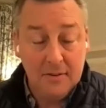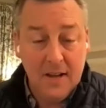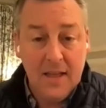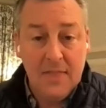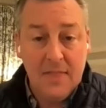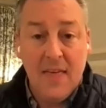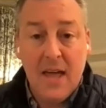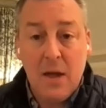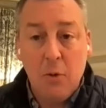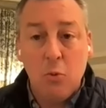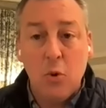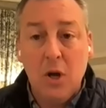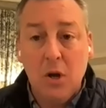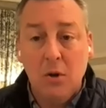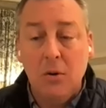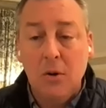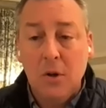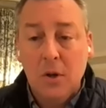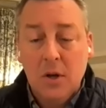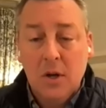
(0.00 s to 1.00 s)
Yeah. And they
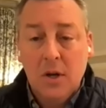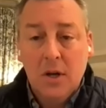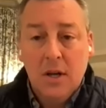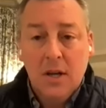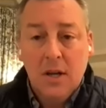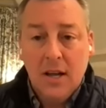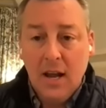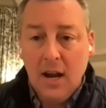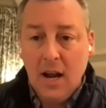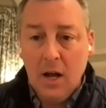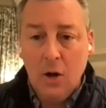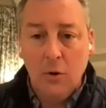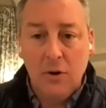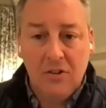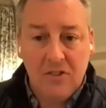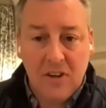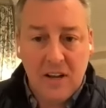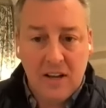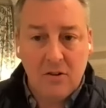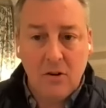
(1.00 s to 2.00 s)
will, and I
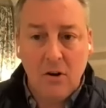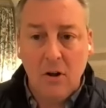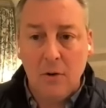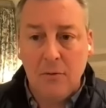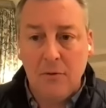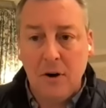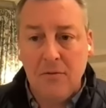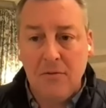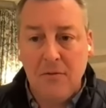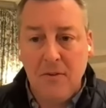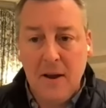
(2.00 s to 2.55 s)
always say to all of our